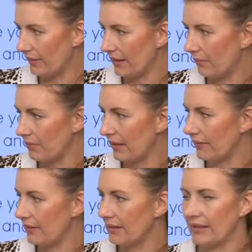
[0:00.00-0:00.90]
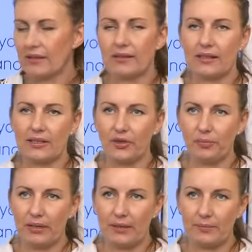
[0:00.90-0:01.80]
the stamps and the stencils. I
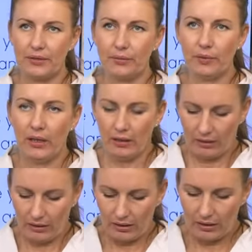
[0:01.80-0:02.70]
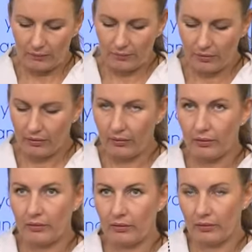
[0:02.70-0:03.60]
don't blame you. Um,
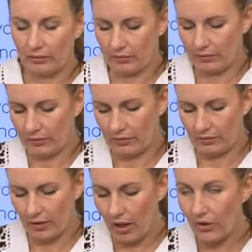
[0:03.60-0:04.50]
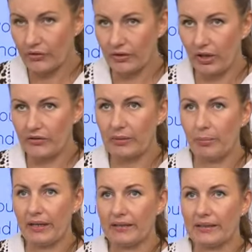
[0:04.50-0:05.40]
lots and lots
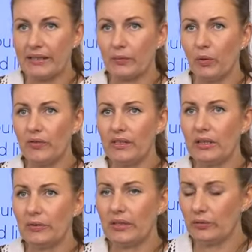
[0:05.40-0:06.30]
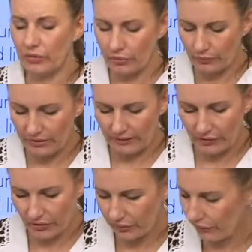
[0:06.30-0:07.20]
in baskets.
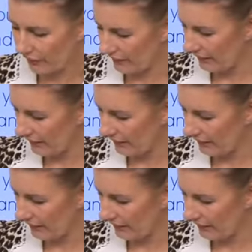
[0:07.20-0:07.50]
100272 for the